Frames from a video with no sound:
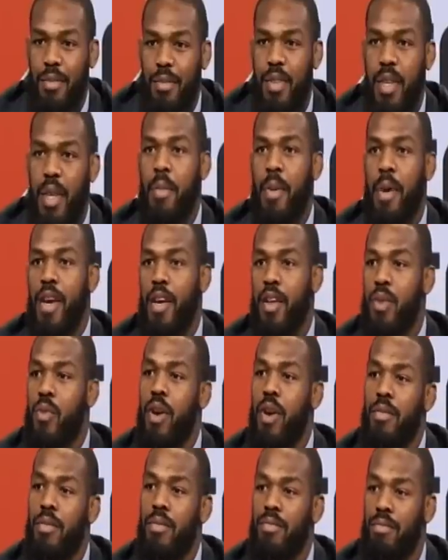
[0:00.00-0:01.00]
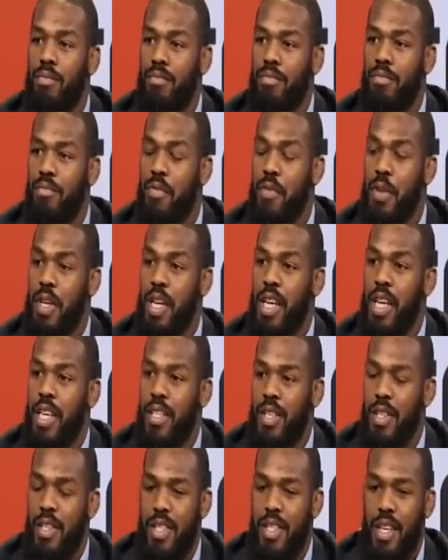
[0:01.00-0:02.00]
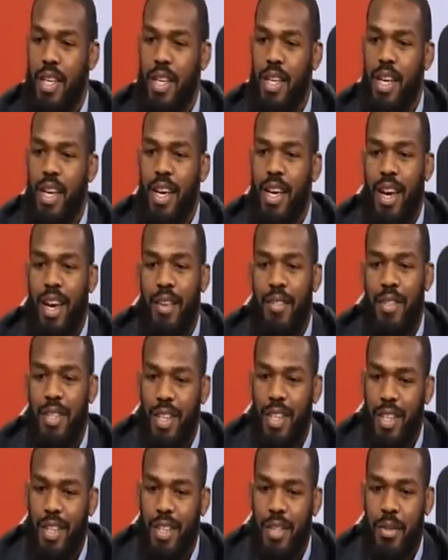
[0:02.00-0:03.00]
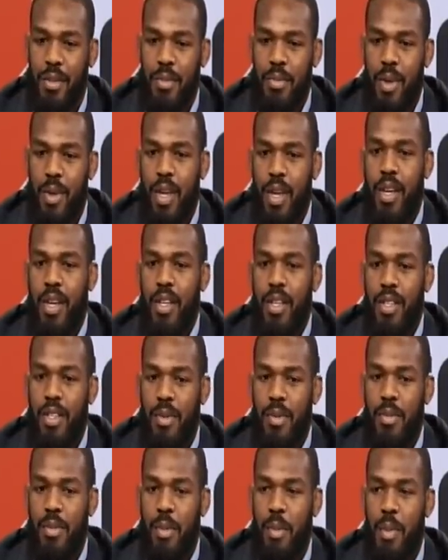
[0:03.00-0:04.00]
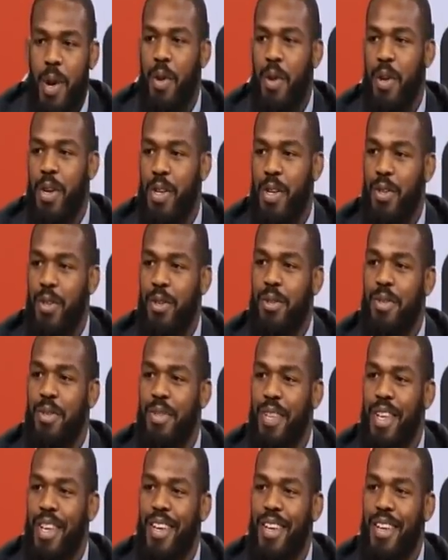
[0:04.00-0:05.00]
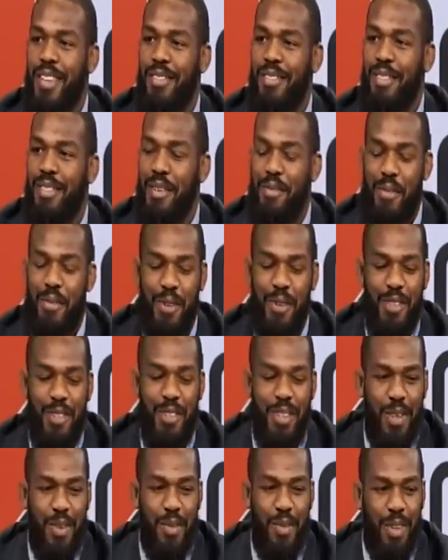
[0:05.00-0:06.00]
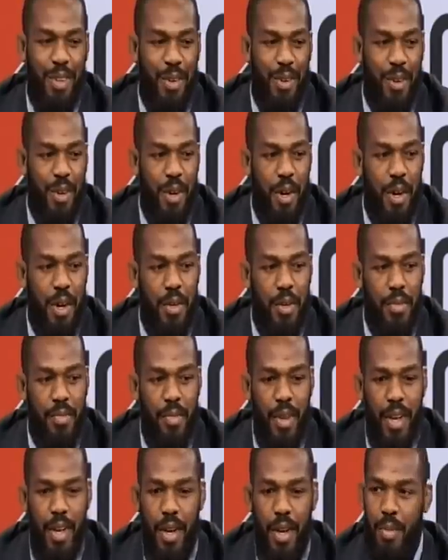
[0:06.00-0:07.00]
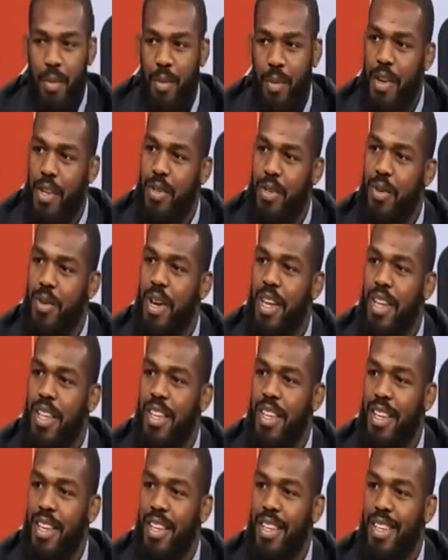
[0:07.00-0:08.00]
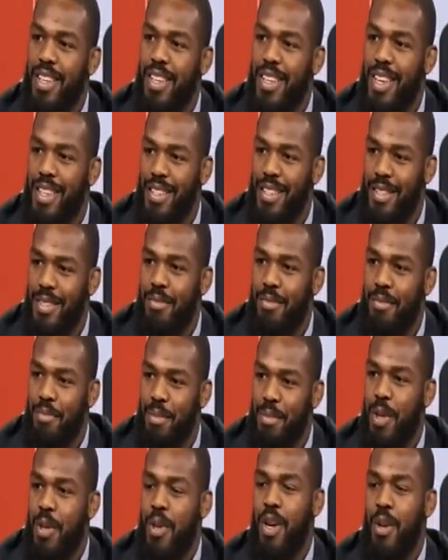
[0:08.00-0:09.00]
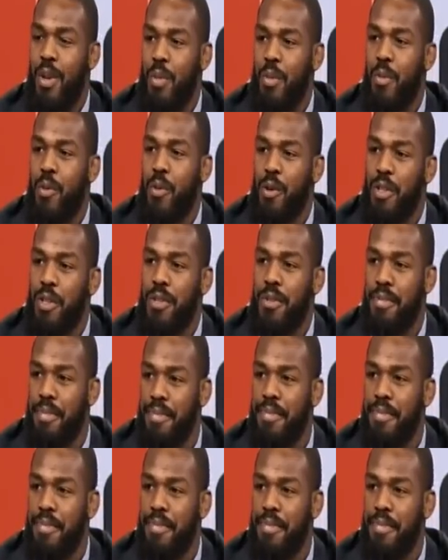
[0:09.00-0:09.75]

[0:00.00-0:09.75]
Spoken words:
get back on the right foot, I guess I'll say. I've just had some minor issues that, unfortunately, when you are a professional athlete, it gets blown out of proportion.